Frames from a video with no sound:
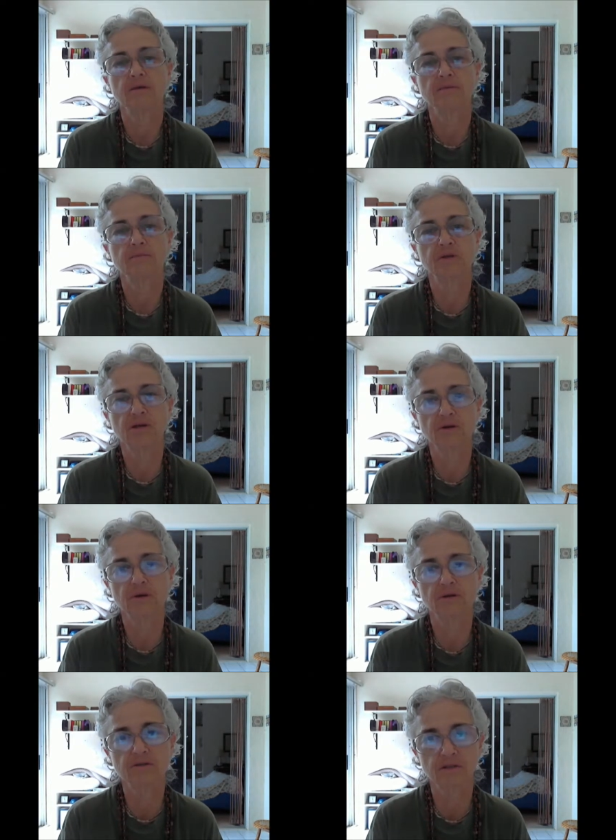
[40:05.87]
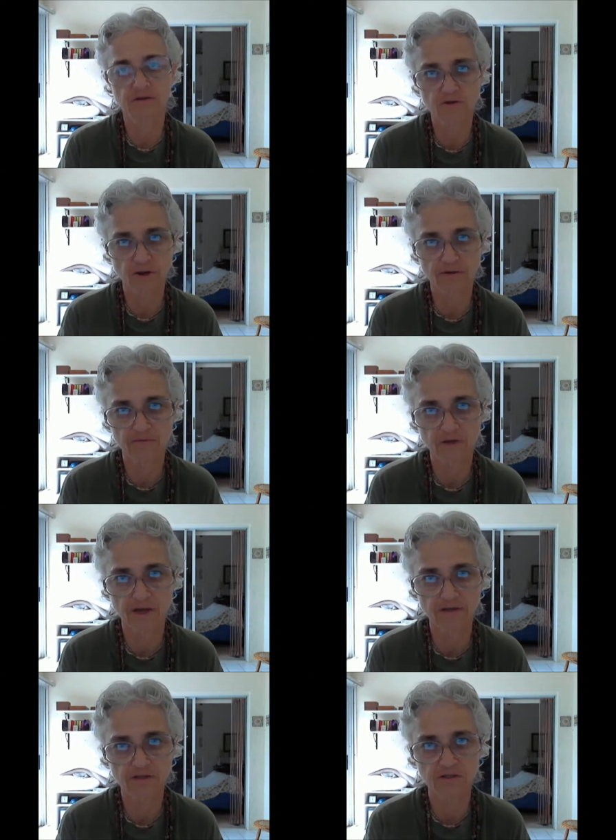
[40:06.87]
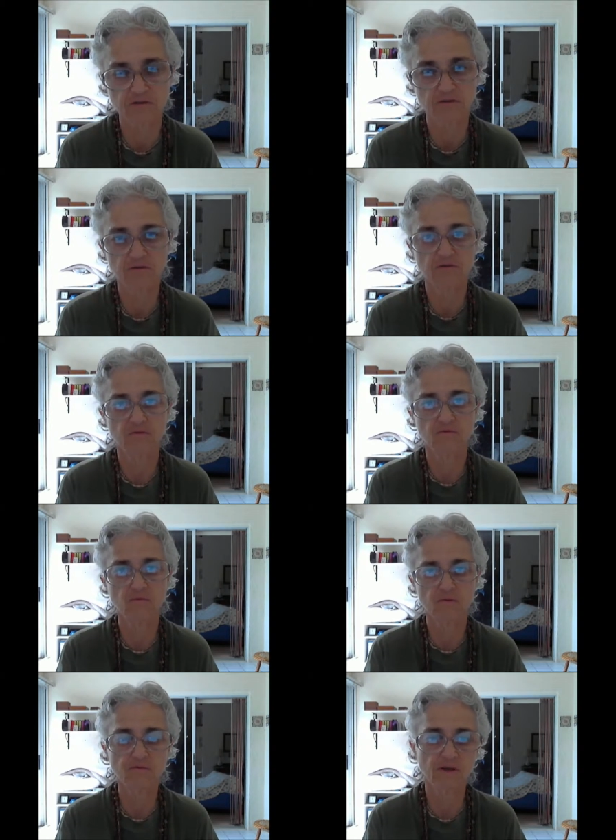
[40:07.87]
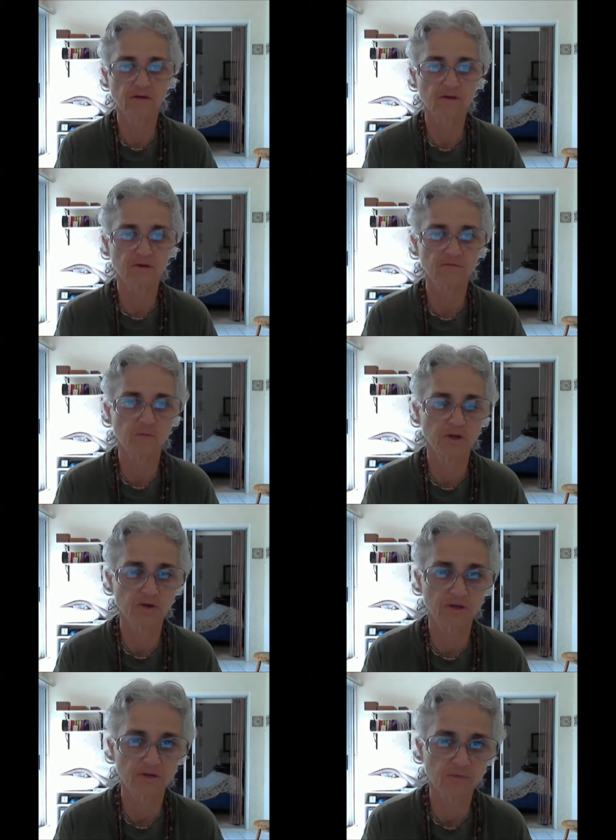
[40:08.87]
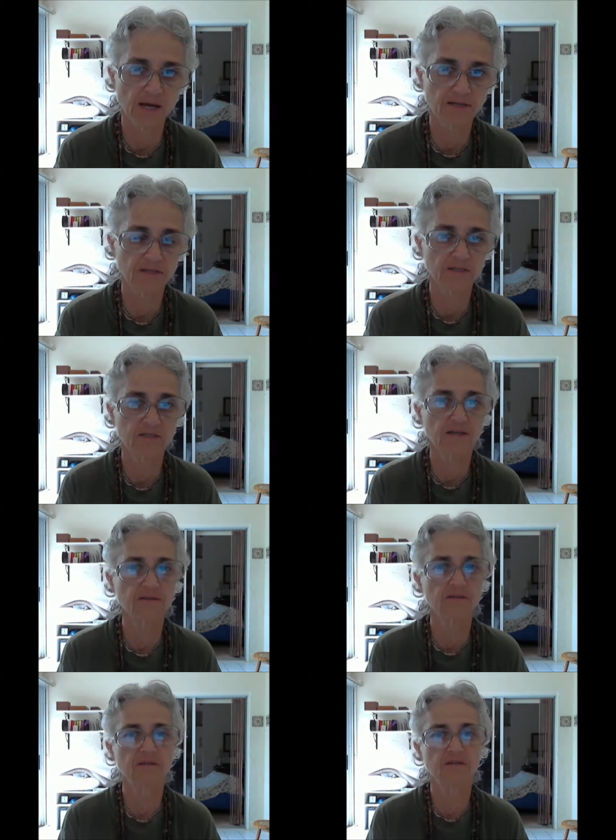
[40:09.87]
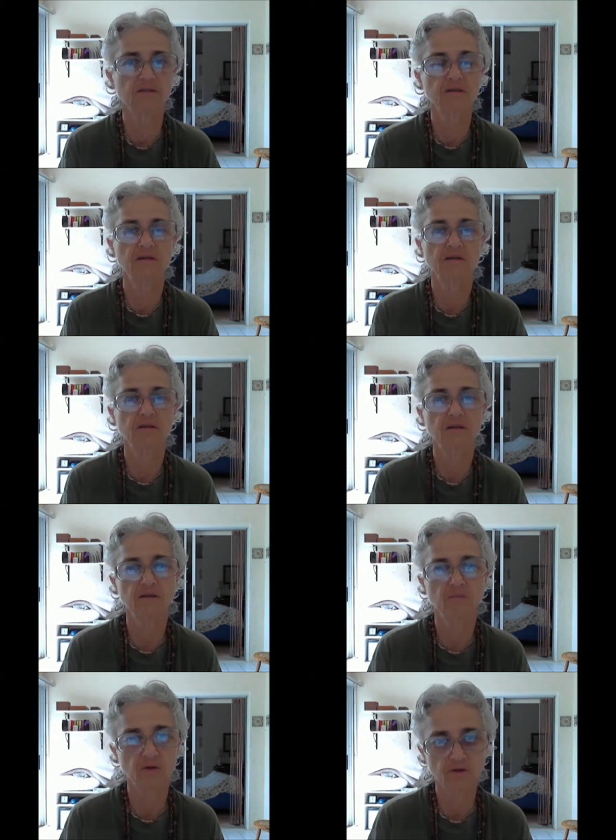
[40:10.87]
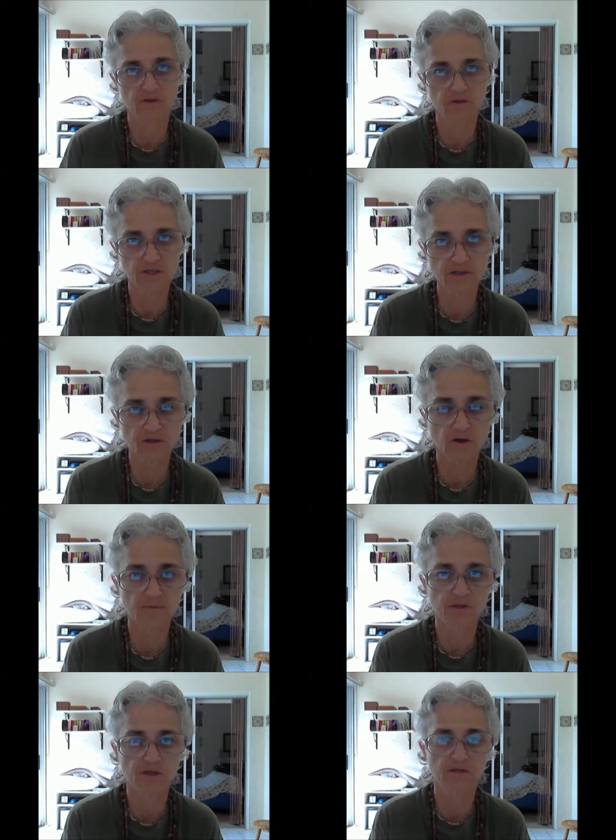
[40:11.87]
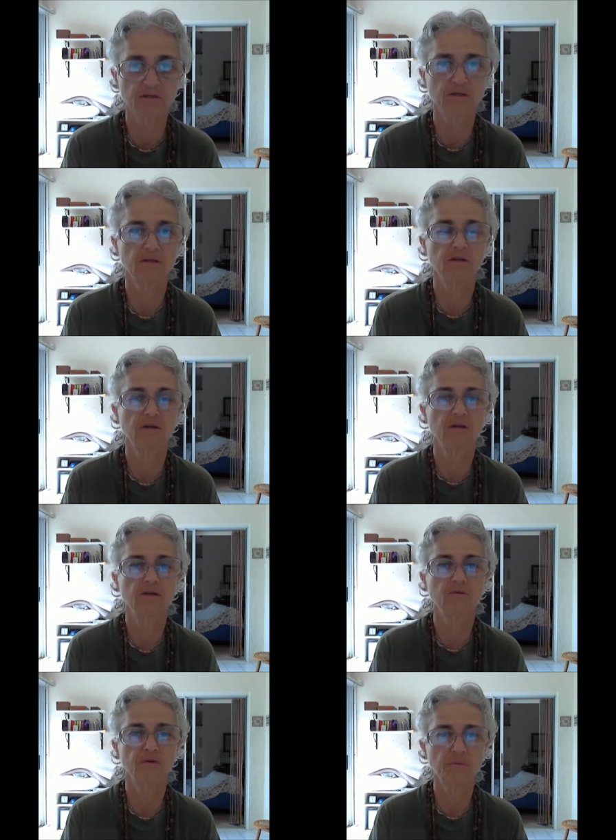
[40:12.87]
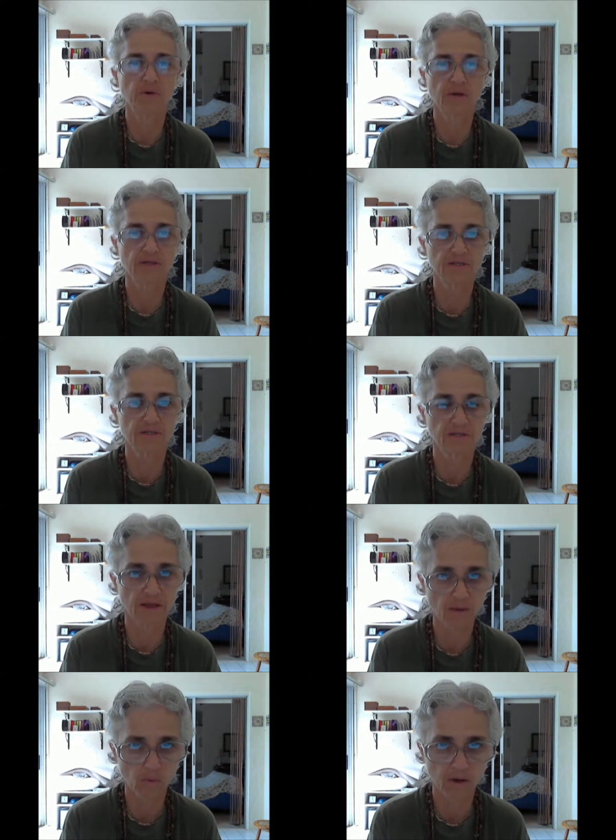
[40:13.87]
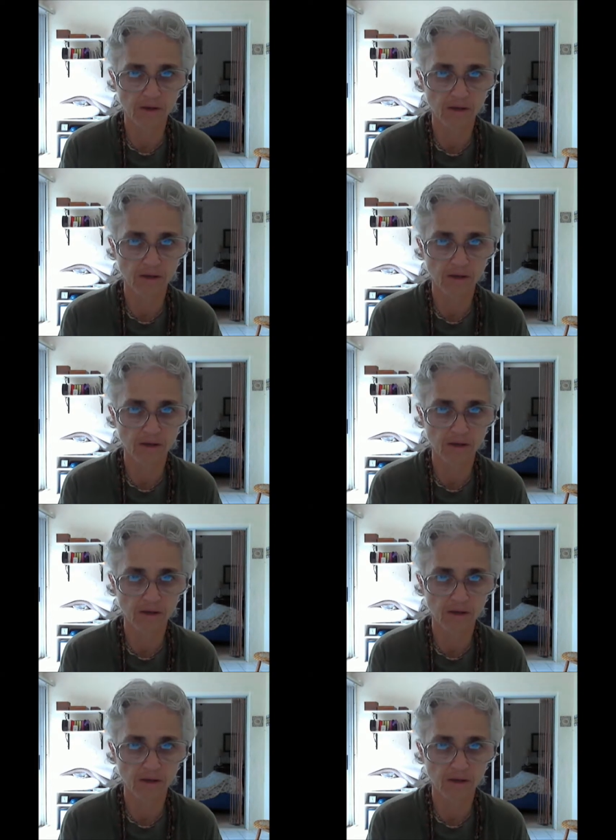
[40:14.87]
material sense gratification through the vehicle of the material mind and senses, and the material sense objects, to experience that way,